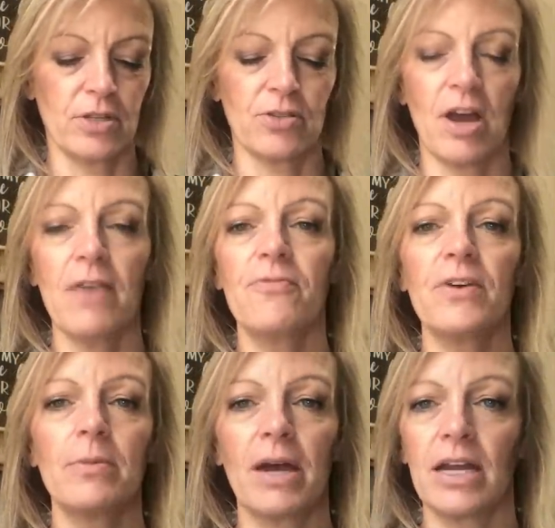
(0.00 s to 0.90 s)
So I
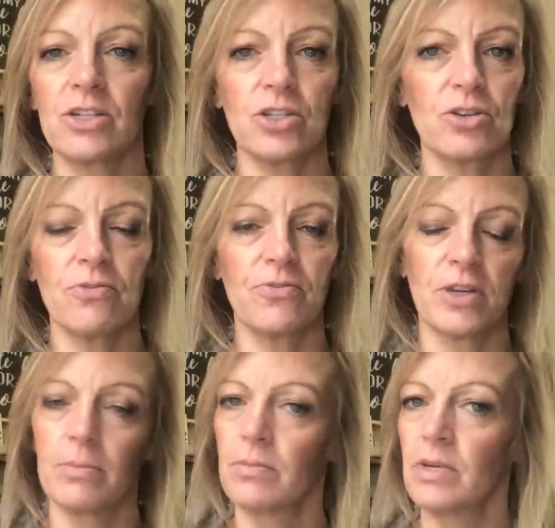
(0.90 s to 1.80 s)
film, I actually don't
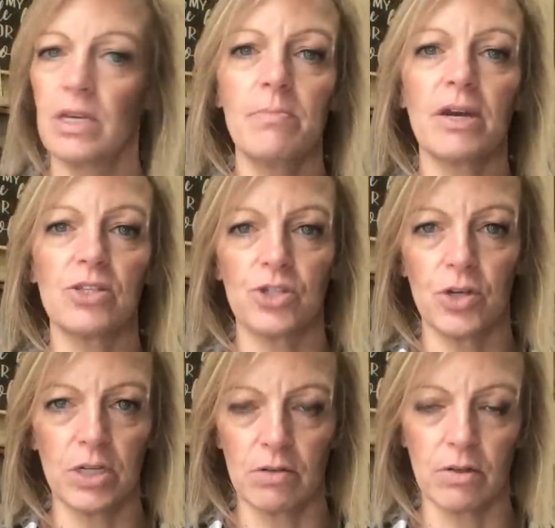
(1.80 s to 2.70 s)
film in my
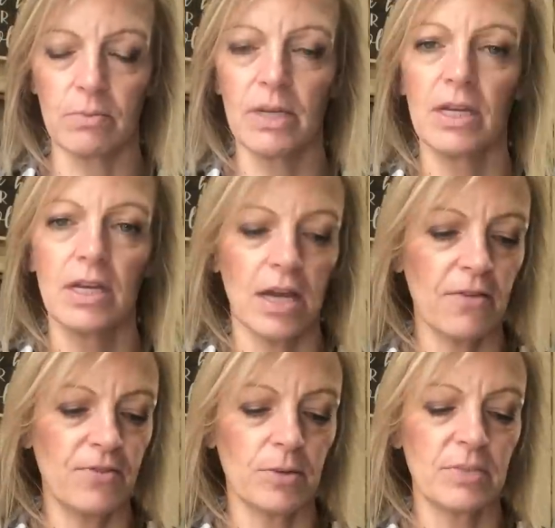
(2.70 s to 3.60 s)
sewing room. I
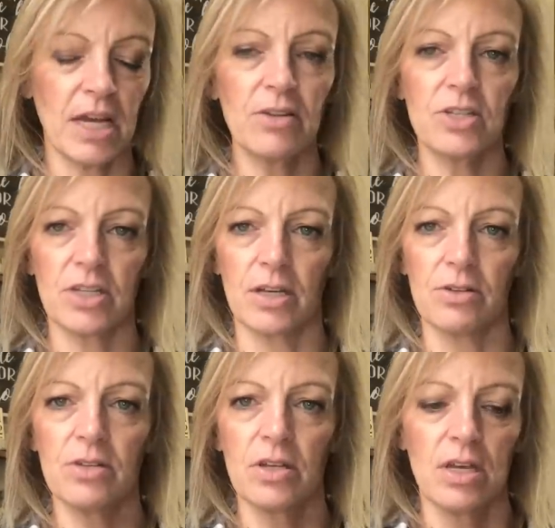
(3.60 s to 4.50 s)
film
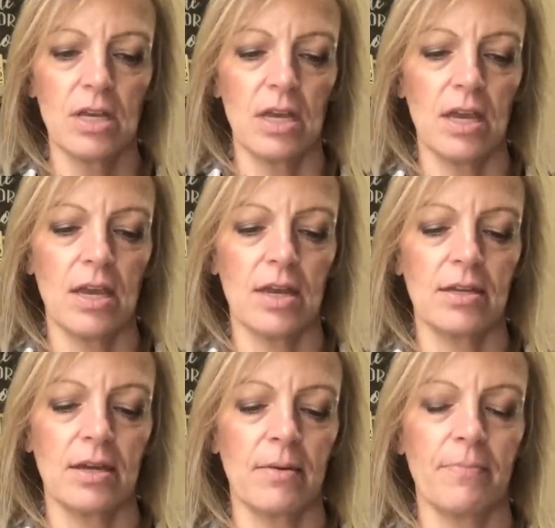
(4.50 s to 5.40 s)
downstairs
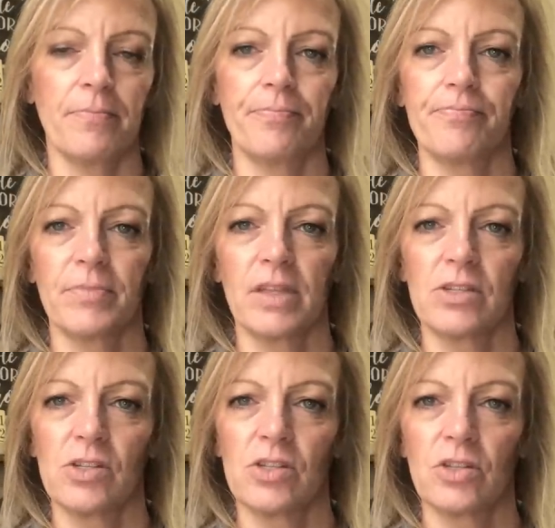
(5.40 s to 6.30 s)
and um,
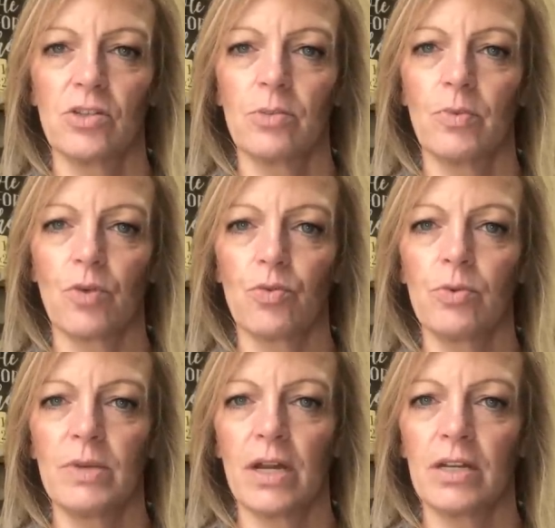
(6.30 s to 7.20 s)
it's just a little more
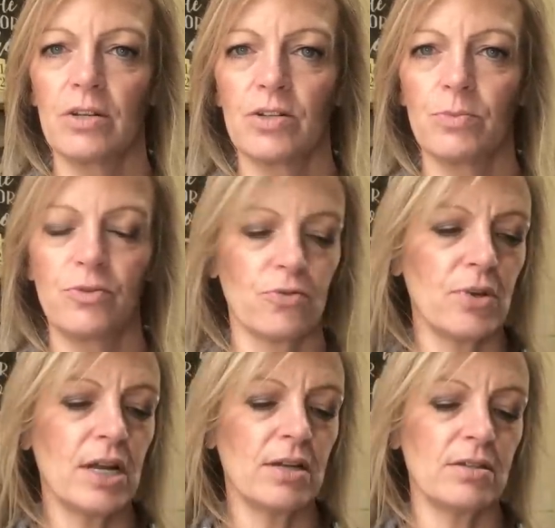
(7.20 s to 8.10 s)
room down here to move
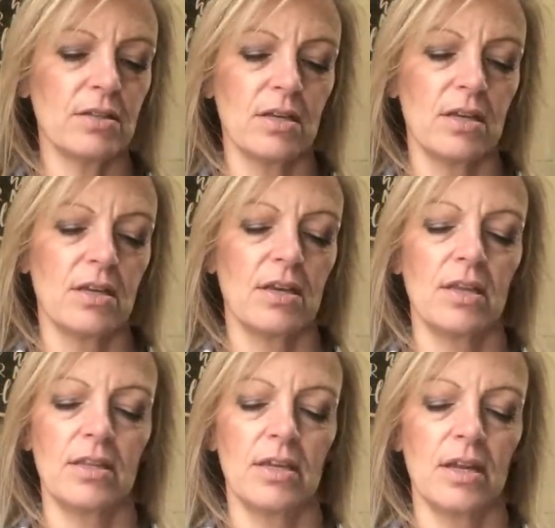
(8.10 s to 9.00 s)
around.
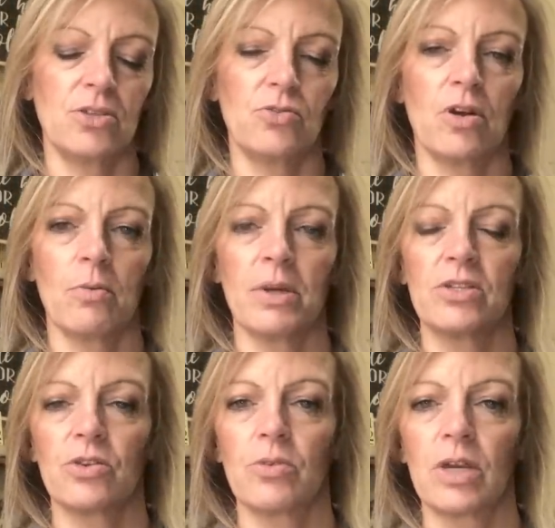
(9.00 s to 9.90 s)
And then I do all my
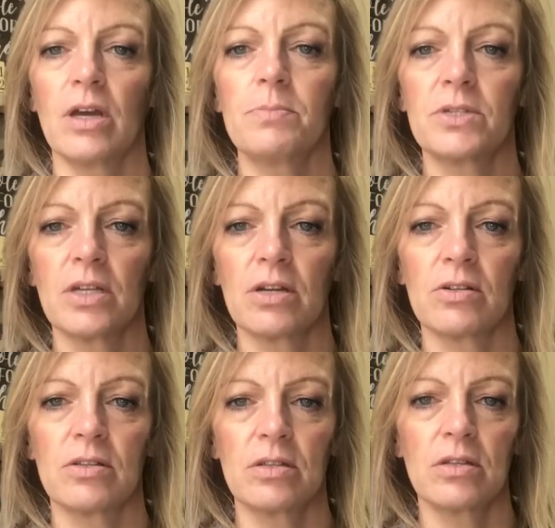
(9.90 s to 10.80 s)
sewing
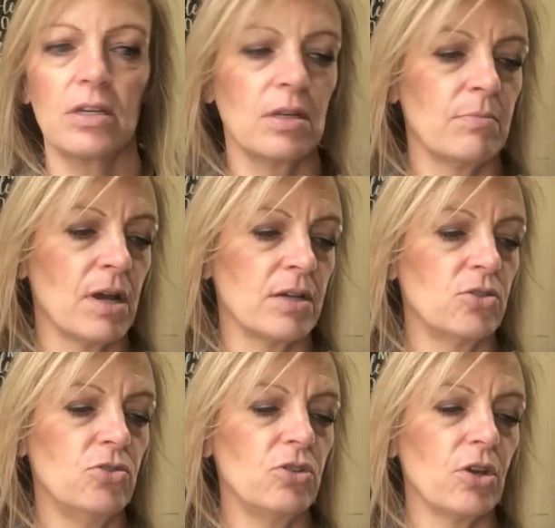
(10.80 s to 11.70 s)
upstairs in my
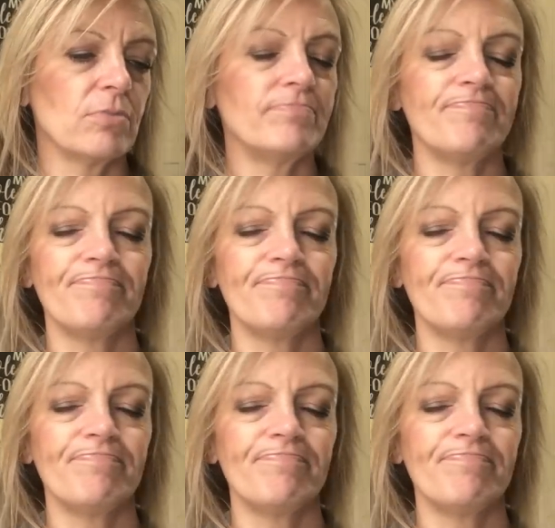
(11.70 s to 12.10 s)
studio.